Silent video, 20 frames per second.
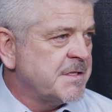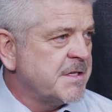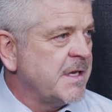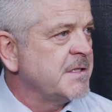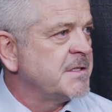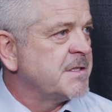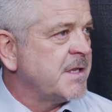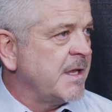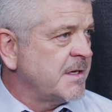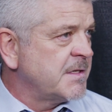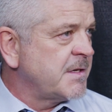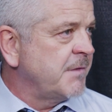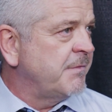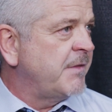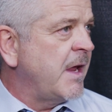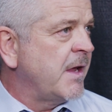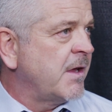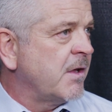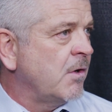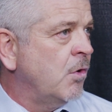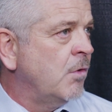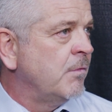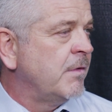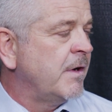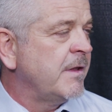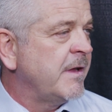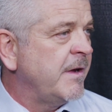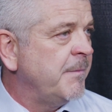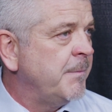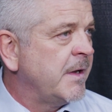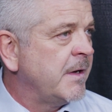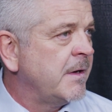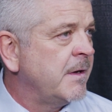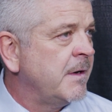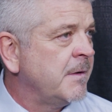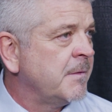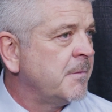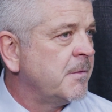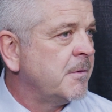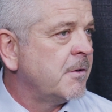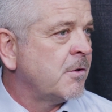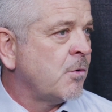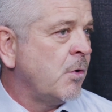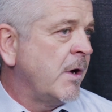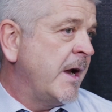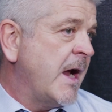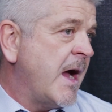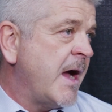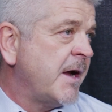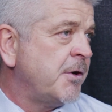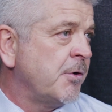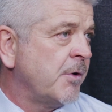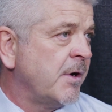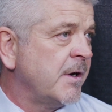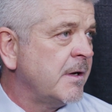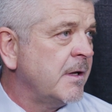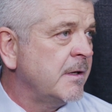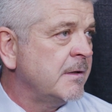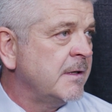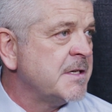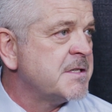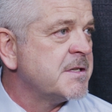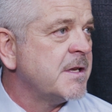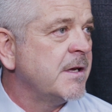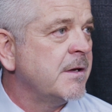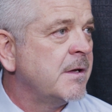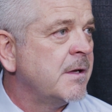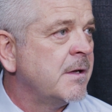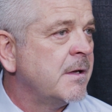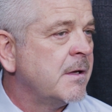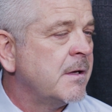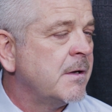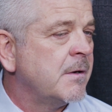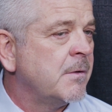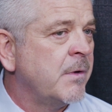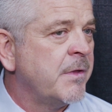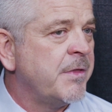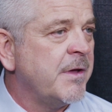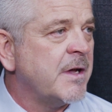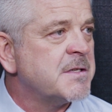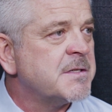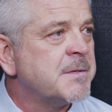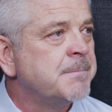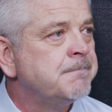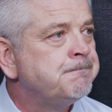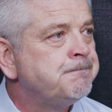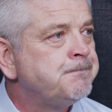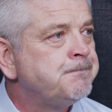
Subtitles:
instincts have taken over, and they've been quite accurate, at least with us.